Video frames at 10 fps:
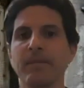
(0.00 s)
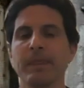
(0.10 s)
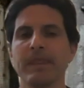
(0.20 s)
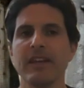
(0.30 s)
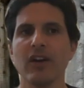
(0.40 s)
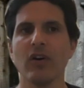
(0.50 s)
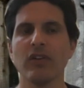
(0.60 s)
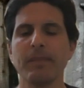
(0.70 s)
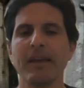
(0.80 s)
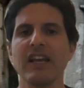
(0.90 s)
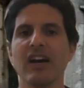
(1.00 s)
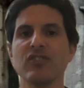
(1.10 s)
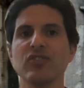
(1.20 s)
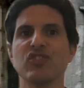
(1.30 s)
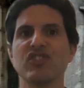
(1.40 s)
depending
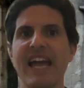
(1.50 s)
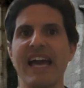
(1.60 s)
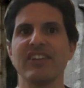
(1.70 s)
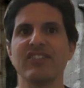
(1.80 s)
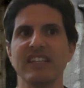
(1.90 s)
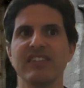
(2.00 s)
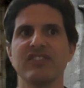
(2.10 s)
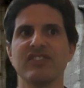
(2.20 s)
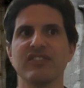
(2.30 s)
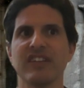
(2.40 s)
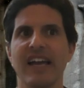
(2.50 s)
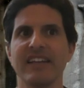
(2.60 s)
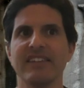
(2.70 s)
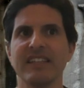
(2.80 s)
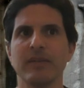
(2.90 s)
on your status in
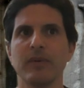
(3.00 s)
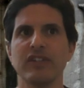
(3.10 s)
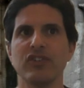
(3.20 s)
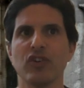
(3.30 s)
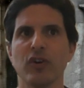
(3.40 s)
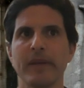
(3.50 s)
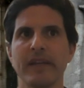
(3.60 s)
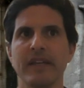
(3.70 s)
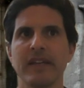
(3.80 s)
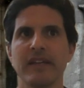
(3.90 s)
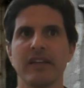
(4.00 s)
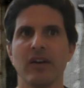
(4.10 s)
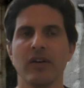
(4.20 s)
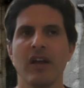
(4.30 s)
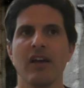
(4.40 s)
society would determine,
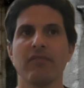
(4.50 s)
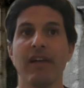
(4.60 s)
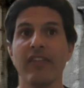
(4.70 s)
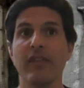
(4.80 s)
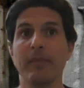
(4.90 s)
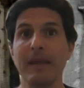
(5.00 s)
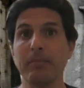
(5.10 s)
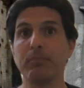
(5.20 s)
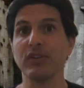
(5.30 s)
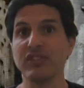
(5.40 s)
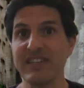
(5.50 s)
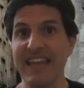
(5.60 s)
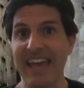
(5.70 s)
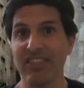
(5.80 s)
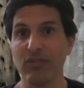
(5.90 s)
rather than being put to
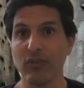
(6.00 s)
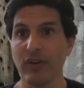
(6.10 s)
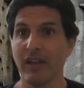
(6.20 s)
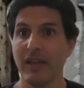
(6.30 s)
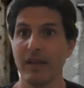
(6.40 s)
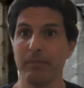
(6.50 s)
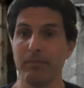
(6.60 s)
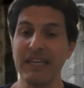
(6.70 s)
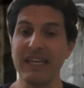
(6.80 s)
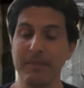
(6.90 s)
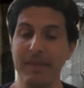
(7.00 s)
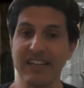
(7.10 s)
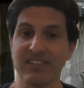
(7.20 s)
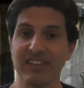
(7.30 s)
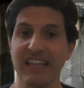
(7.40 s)
death or being made
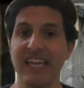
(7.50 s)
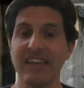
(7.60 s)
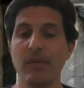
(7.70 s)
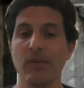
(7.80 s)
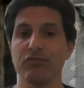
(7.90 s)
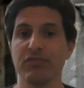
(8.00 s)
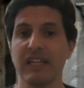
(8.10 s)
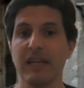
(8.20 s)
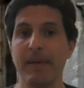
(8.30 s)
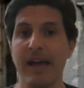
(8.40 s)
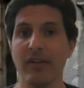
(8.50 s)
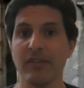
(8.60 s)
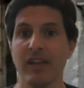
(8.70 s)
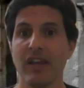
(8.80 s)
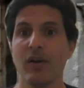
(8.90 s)
a slave, it was really about
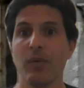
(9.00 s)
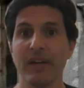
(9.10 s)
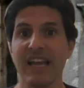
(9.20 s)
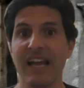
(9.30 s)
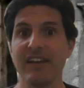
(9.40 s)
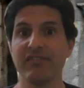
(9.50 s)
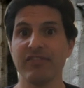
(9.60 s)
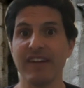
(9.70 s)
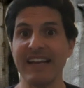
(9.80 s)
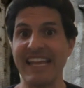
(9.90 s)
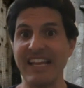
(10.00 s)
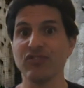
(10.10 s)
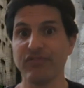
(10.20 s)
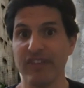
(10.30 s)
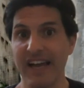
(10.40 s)
what kind of
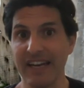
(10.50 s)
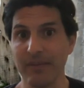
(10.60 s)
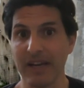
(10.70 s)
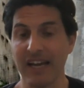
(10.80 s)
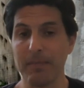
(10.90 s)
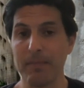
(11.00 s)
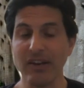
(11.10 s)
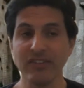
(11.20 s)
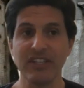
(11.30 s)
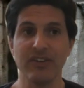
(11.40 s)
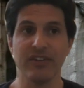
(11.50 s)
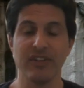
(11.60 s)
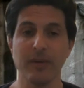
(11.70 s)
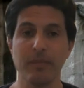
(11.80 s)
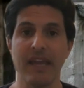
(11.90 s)
financial fine, what kind of penalty are you
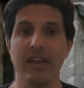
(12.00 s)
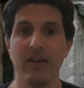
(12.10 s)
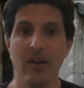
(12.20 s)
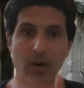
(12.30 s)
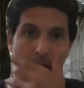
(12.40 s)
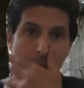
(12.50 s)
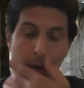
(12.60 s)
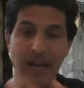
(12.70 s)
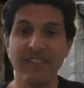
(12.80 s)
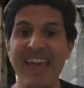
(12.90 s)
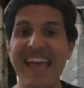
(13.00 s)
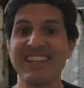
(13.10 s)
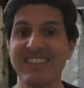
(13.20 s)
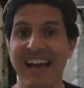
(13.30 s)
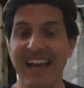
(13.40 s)
going to pay, or what kind of
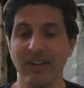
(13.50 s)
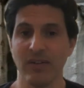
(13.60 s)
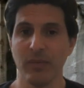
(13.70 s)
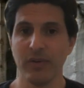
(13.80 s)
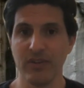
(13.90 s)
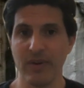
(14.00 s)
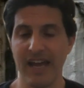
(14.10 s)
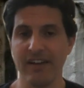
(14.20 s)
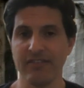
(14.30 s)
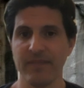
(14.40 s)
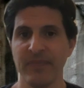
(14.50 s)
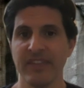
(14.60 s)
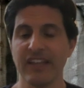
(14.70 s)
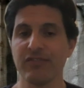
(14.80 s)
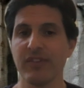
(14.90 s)
exile will you have.
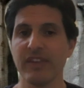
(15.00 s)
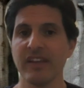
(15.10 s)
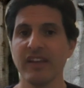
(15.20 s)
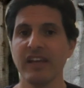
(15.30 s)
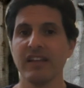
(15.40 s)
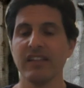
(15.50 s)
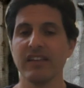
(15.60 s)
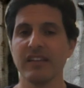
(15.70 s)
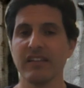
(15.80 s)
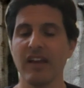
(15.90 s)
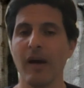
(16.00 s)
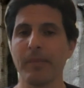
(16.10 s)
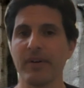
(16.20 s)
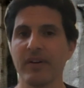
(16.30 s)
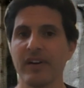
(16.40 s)
That's for the
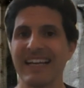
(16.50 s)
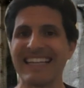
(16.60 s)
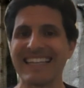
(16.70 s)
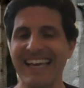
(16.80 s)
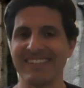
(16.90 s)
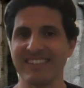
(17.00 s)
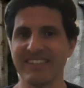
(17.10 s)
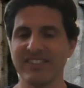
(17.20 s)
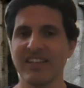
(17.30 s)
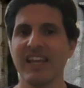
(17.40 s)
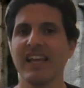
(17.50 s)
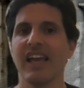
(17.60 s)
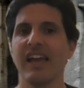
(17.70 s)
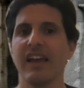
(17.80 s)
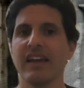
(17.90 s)
upper classes
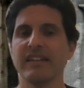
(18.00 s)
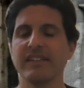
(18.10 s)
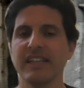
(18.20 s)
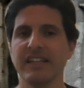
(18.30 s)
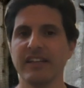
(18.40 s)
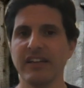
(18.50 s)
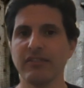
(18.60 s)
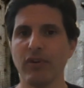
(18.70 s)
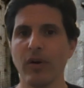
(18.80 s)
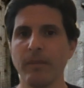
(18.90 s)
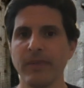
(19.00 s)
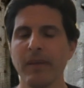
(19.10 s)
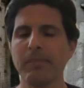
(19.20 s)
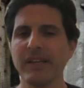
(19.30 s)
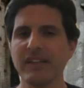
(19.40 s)
and in Rome.
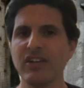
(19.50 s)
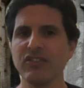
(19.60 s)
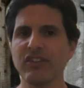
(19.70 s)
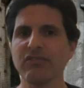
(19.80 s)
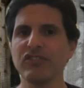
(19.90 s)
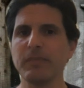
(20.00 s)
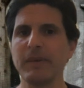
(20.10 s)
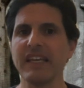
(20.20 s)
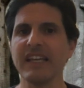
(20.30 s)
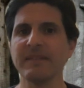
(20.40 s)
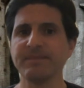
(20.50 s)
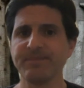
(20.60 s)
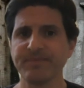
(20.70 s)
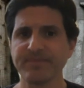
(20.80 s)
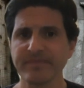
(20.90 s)
But, generally
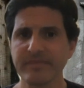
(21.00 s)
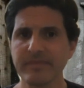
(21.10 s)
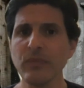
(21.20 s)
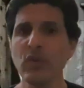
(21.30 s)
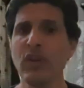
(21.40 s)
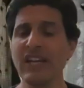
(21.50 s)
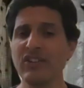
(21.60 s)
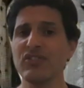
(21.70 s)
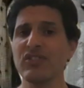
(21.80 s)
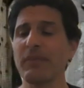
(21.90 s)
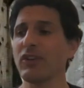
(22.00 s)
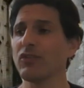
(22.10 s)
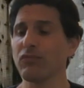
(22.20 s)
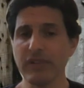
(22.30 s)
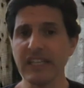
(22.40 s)
speaking, he had to do
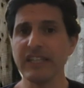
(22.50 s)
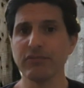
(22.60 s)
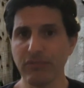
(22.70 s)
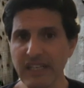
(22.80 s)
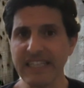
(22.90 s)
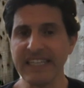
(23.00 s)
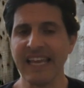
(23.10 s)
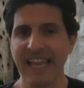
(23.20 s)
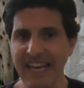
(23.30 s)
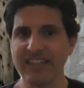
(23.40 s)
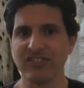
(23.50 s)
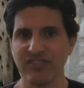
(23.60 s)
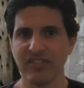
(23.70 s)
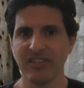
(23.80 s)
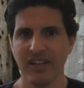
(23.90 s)
something really, really
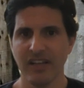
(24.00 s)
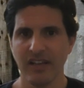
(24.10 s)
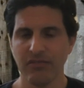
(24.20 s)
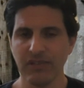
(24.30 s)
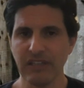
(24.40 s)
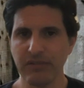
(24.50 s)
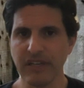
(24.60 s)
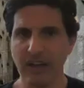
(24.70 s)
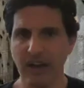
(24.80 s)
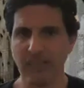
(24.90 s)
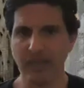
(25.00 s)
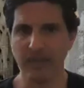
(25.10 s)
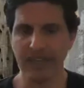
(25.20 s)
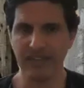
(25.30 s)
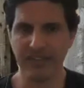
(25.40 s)
heinous, really, really awful
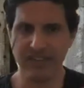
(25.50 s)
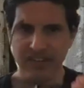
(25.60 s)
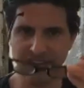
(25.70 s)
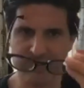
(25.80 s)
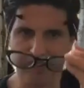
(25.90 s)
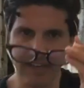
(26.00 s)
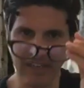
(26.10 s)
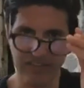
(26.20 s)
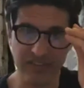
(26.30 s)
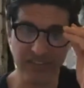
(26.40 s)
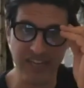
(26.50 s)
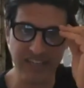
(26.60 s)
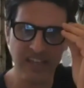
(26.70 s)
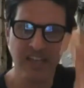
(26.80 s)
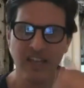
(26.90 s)
against the state.
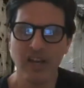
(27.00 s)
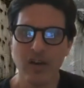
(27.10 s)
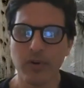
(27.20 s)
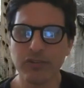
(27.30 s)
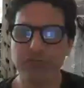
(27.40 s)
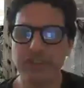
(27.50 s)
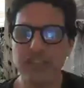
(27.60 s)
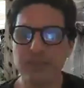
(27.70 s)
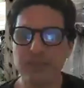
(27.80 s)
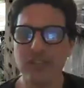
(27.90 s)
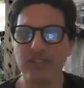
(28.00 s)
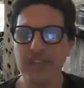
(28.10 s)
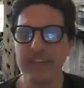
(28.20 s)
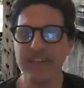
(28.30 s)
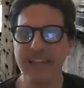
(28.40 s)
Weren't Greeks both
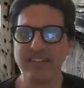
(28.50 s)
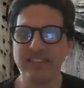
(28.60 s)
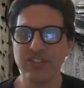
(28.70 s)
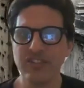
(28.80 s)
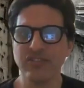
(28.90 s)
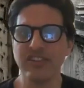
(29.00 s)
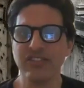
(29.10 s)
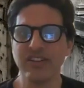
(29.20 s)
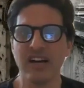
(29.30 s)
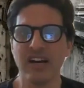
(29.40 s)
slaves and teachers? It's an odd